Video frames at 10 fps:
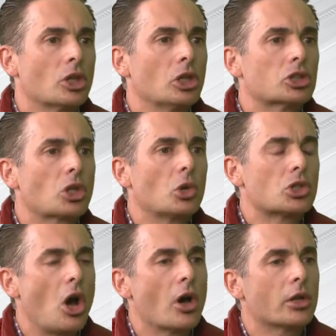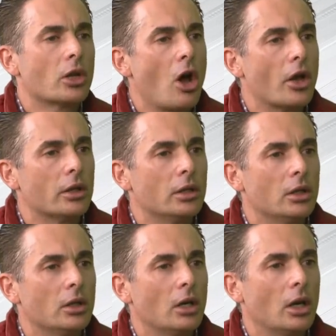the list goes on and on
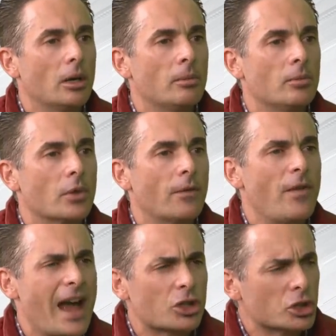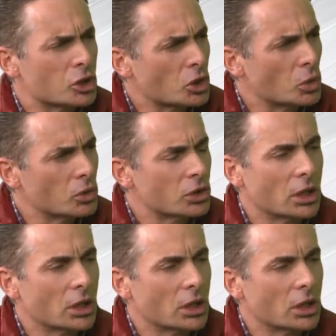um, the fashion schools